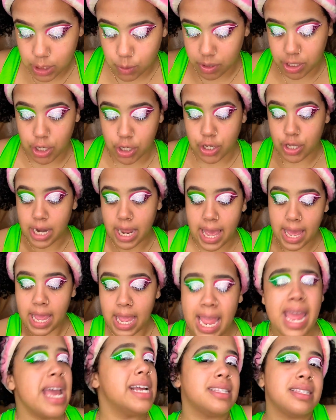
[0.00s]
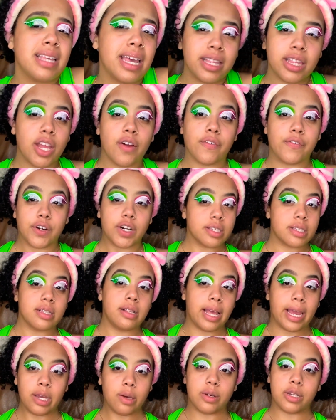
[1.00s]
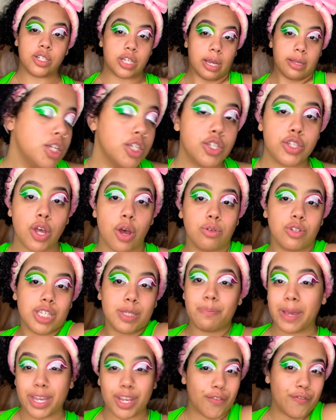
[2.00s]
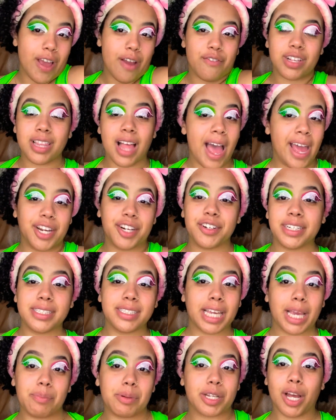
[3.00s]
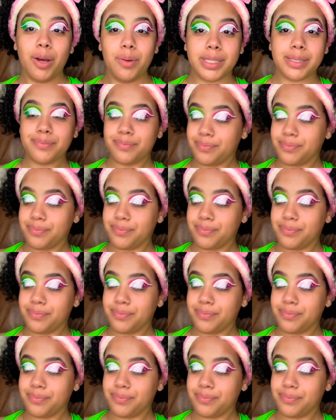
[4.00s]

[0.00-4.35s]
what they're good at. It's like their first language. So just pick your favorite liar and keep it going.